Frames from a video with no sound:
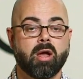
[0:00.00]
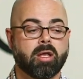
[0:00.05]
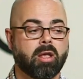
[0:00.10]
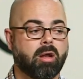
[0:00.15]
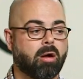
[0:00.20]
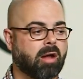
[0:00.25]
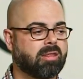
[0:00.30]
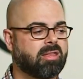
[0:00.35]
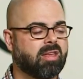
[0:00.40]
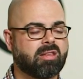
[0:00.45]

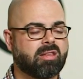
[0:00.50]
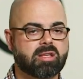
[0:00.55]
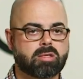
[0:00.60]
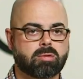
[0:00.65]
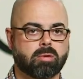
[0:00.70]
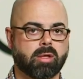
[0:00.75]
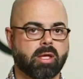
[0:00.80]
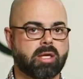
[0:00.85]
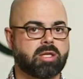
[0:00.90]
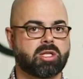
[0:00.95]
I think this
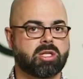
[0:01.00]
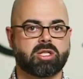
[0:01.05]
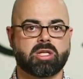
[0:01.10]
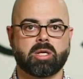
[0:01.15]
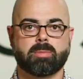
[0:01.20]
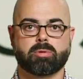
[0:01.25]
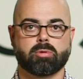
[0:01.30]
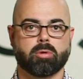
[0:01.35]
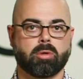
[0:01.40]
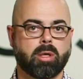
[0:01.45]

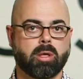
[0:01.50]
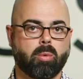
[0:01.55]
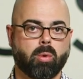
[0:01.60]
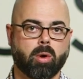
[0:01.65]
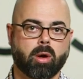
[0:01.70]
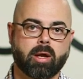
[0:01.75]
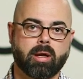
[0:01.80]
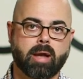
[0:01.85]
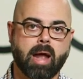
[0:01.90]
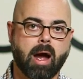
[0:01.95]
relationship's really
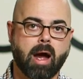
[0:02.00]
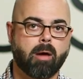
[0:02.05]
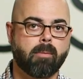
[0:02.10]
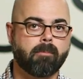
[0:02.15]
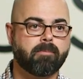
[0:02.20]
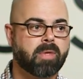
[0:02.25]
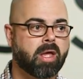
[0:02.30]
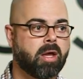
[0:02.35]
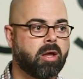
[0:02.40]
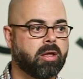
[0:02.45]
working
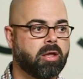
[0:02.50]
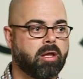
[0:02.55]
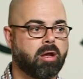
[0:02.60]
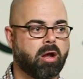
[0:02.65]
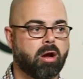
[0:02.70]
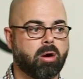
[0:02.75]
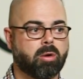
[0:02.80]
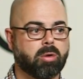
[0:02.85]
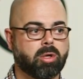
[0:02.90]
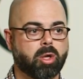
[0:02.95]
out.
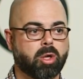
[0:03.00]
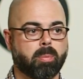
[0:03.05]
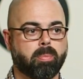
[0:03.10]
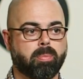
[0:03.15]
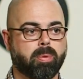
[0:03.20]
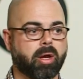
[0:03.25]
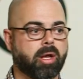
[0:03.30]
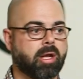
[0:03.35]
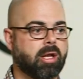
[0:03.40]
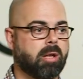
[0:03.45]
You're
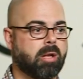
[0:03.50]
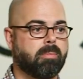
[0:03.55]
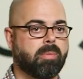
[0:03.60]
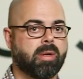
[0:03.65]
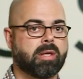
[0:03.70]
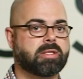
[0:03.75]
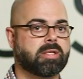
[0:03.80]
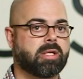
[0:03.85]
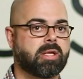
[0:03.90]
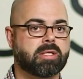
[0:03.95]
bringing in
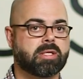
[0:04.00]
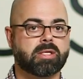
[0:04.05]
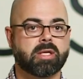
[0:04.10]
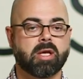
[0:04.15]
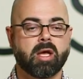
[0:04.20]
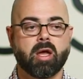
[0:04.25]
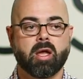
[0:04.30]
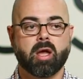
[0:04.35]
business.